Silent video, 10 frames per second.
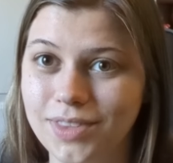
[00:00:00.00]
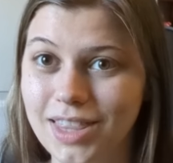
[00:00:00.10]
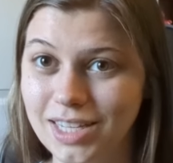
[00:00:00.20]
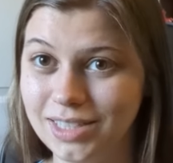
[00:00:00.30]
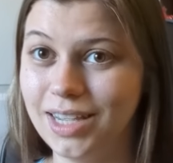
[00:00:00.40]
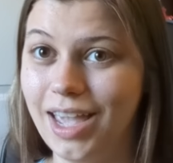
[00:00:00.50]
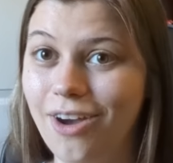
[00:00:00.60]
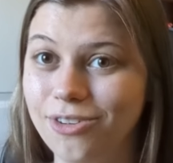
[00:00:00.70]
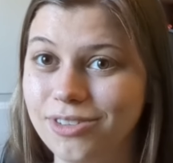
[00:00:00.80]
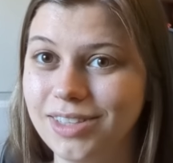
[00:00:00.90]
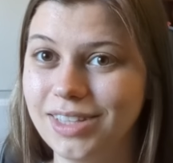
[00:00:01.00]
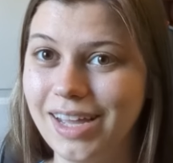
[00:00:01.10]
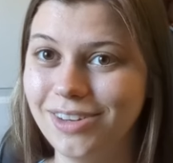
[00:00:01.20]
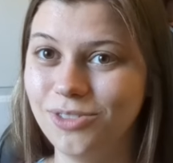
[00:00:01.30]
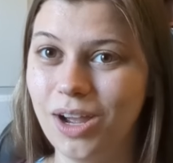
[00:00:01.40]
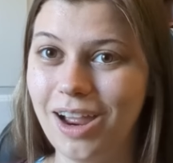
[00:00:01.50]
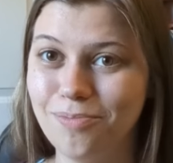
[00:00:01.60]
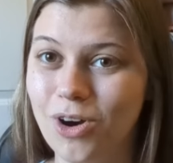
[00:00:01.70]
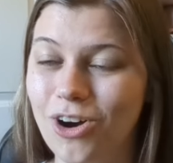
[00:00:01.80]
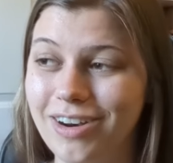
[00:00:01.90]
this account. that
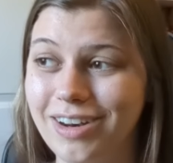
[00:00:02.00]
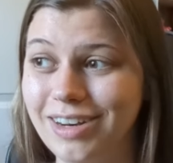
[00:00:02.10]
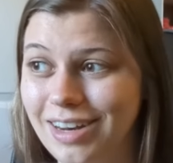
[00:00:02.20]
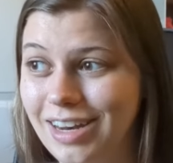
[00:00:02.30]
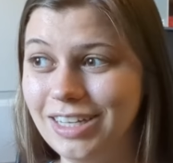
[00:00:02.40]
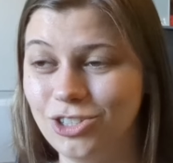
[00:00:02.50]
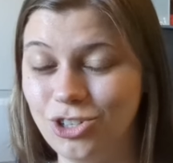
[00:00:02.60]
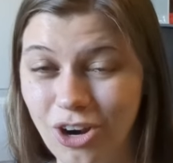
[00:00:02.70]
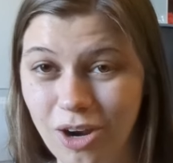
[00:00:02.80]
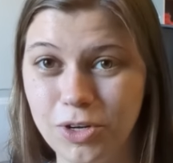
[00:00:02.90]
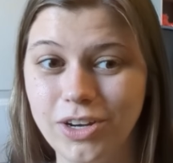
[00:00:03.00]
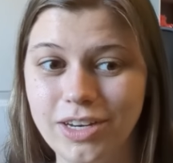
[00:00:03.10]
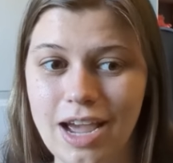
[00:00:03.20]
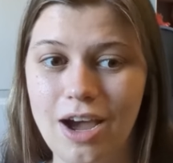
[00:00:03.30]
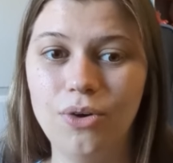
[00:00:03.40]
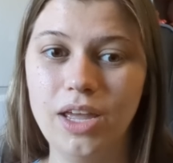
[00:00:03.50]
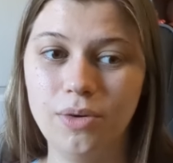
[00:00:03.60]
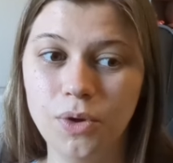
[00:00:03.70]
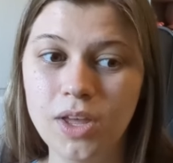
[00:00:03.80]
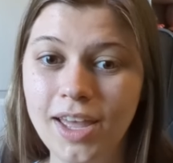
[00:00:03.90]
I'm on Instagram on now.
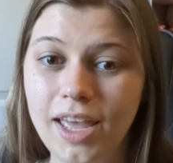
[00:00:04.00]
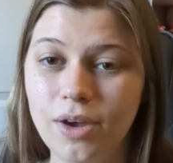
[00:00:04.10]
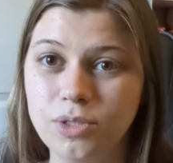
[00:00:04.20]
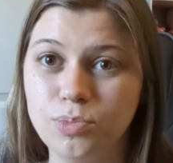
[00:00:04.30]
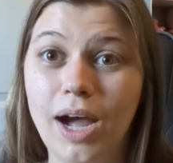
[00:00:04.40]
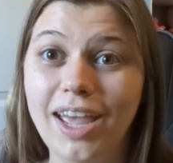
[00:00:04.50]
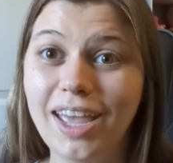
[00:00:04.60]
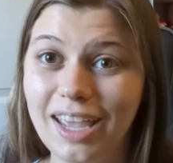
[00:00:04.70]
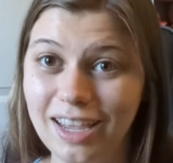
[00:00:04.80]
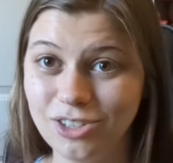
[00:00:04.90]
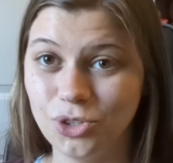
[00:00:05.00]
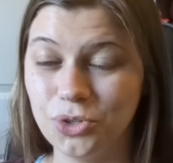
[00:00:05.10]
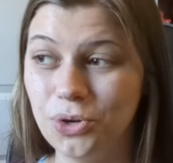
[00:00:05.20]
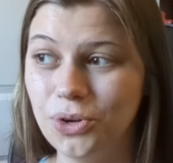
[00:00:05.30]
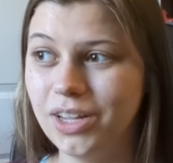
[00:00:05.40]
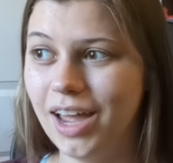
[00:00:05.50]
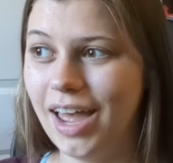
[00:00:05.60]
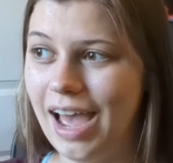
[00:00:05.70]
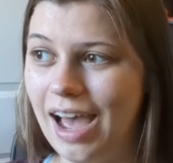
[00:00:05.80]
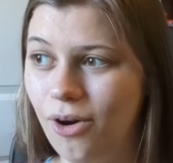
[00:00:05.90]
It was my handle.
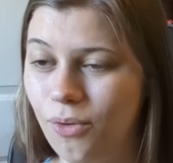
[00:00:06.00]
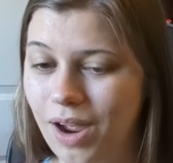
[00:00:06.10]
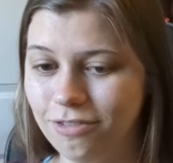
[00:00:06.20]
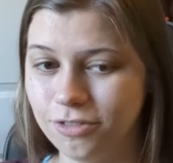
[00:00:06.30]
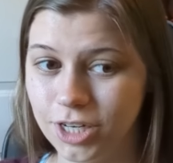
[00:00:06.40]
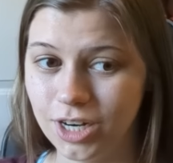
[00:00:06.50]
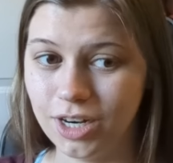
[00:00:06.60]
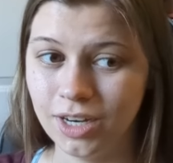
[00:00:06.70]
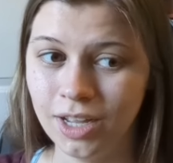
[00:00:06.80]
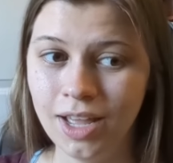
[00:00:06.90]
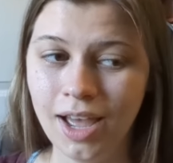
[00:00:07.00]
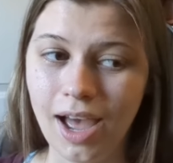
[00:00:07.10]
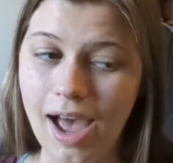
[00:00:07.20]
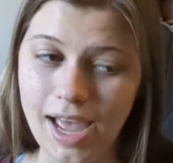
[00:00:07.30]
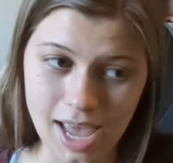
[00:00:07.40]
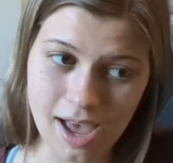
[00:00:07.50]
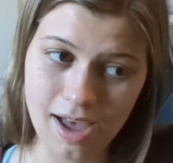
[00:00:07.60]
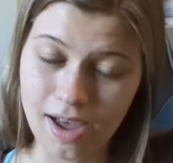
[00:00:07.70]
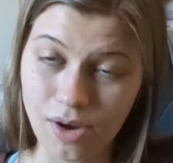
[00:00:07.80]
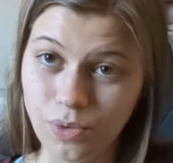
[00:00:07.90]
However,
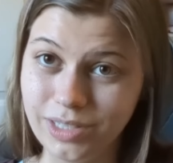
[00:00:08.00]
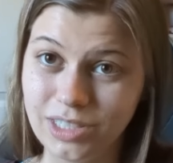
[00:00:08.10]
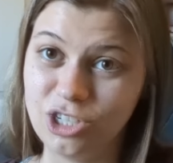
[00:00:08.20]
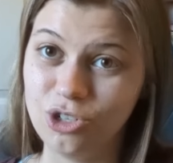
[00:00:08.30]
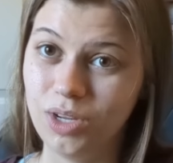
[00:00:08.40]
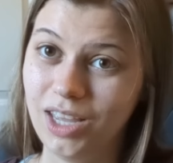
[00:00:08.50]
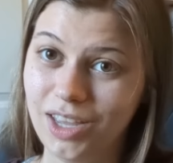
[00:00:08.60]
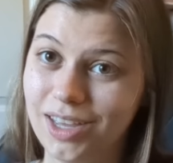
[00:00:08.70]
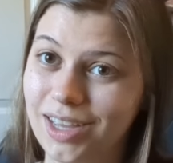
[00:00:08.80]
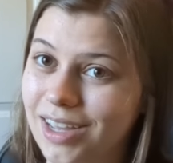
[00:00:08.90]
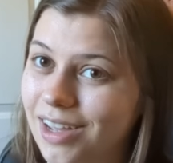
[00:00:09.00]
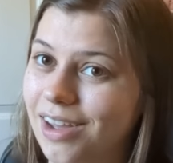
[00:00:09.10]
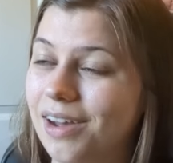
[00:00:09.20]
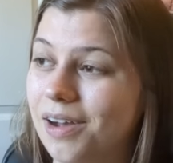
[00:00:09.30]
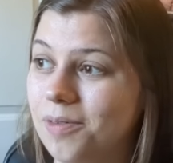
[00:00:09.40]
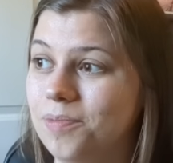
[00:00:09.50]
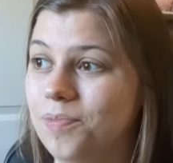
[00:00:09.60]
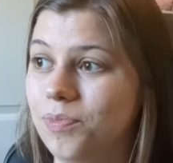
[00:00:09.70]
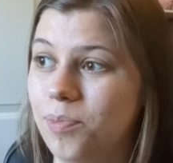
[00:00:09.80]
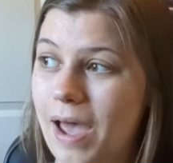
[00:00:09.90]
I was doing
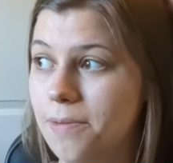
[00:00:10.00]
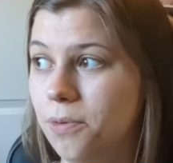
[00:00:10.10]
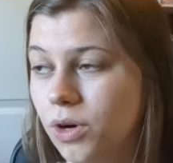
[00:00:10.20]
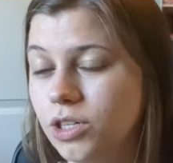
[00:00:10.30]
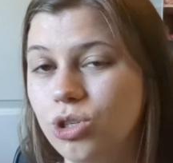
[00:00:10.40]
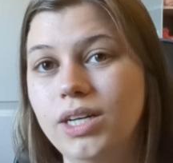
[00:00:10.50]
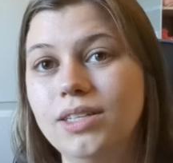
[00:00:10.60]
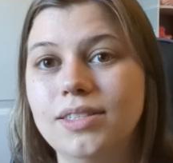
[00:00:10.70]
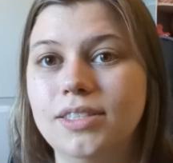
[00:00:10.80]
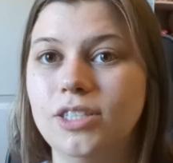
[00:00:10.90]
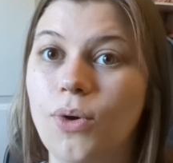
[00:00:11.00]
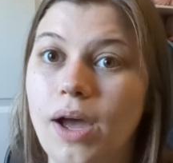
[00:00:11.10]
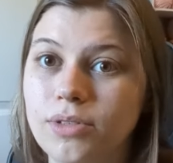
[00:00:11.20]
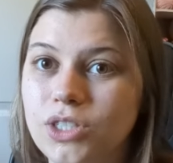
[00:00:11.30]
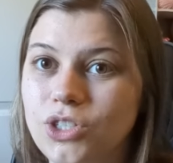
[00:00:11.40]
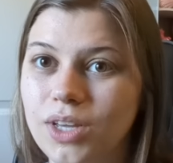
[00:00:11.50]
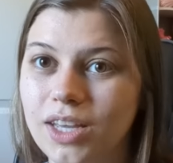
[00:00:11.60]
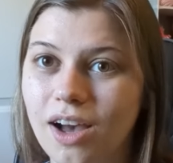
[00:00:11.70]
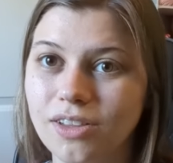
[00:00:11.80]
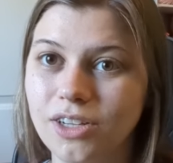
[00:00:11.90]
pet portraits, so I was doing
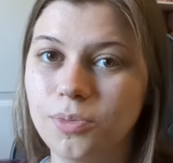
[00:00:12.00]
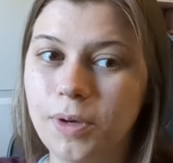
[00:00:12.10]
colored